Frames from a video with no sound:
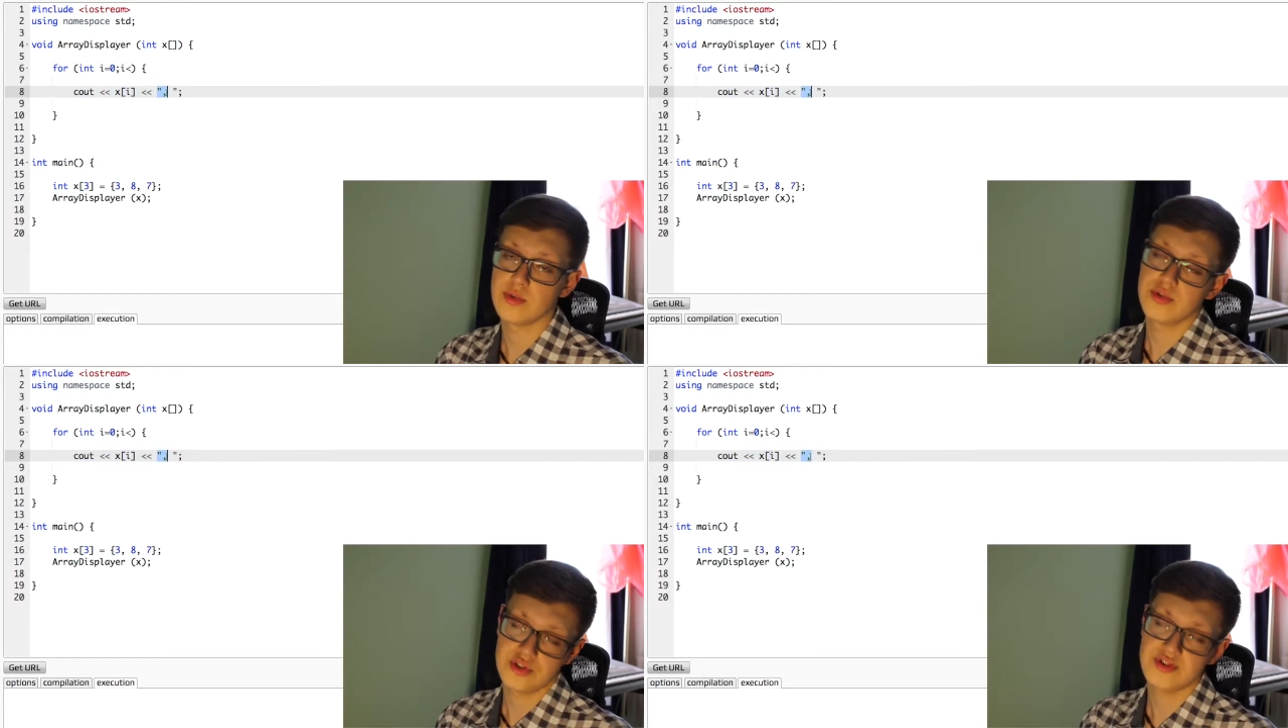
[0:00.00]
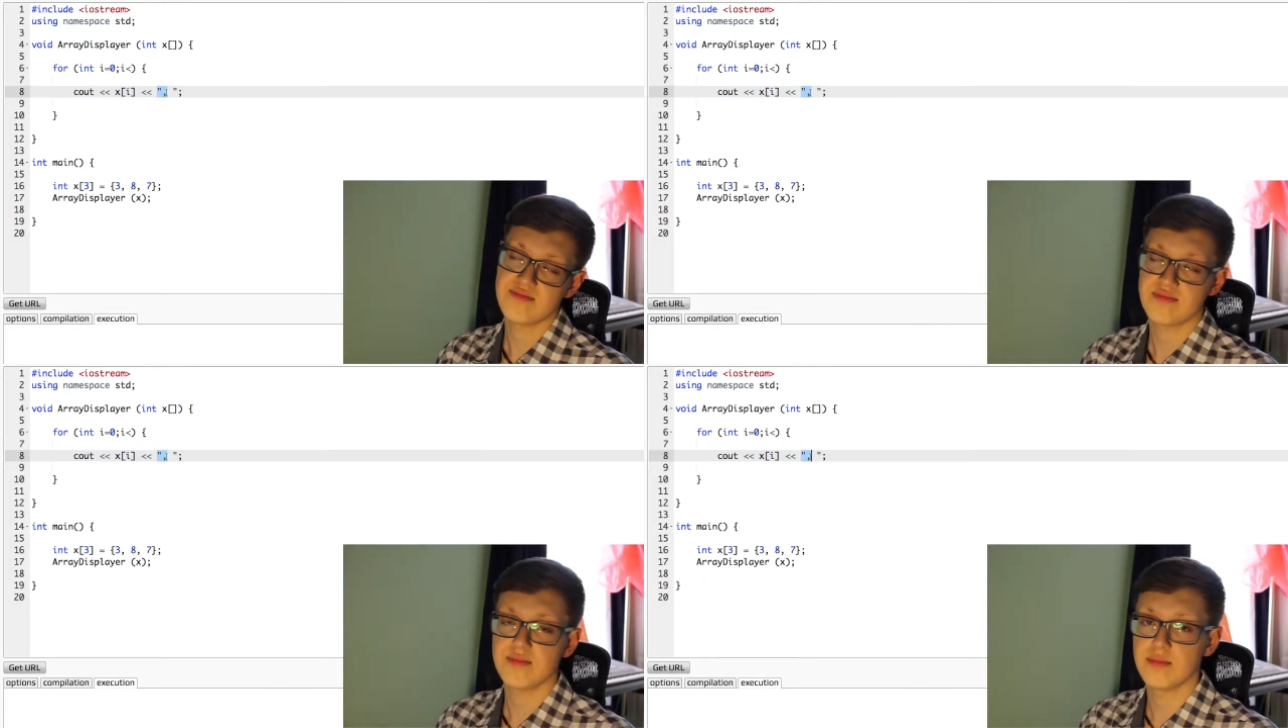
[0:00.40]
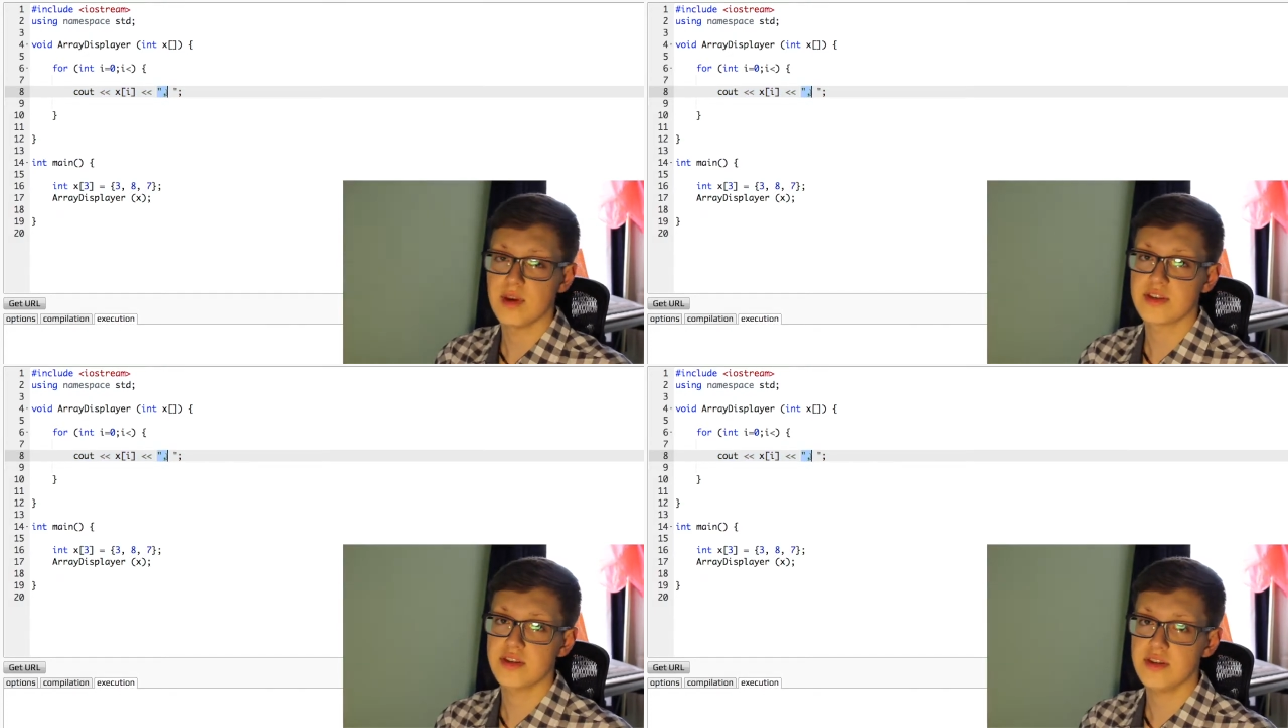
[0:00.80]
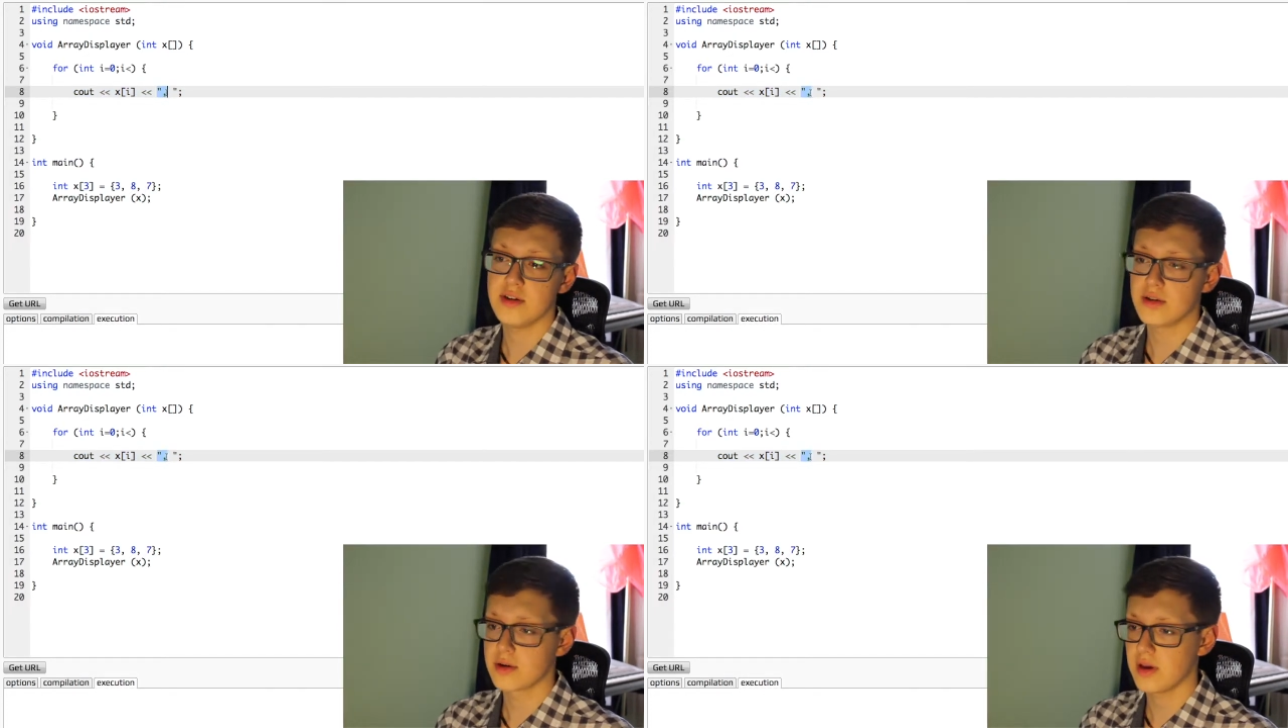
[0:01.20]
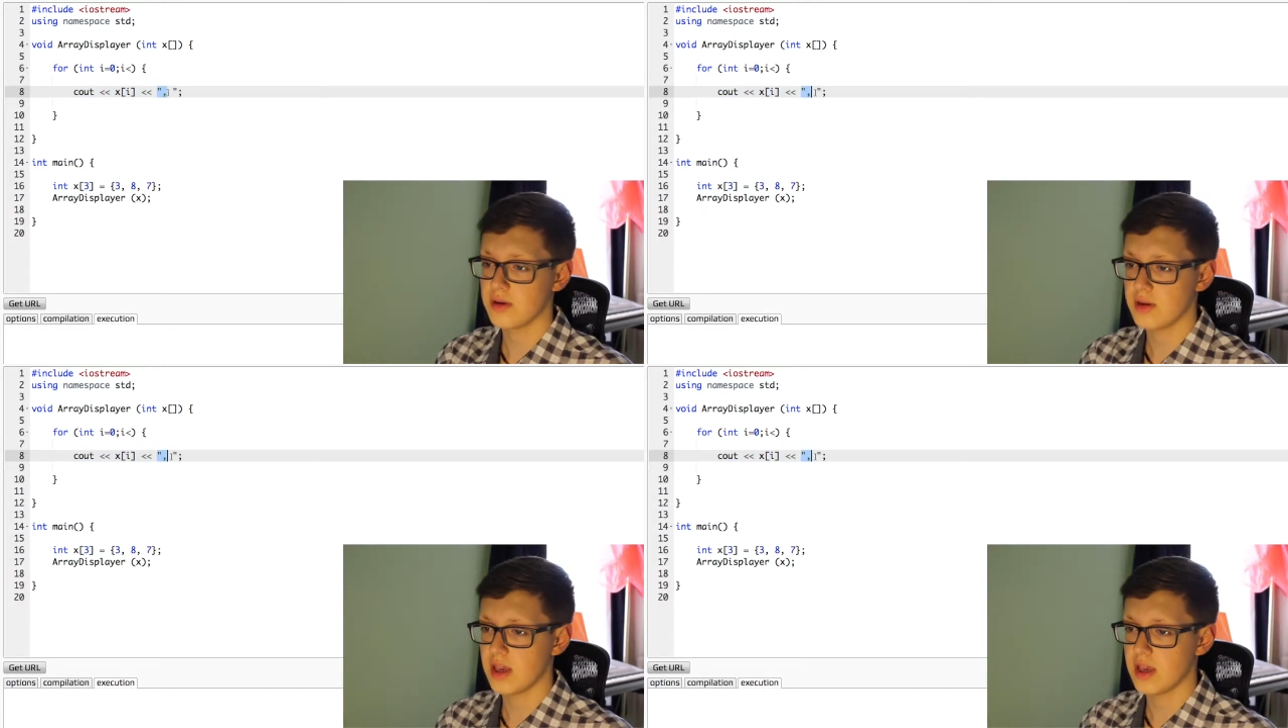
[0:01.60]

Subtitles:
which is makes it neater, okay?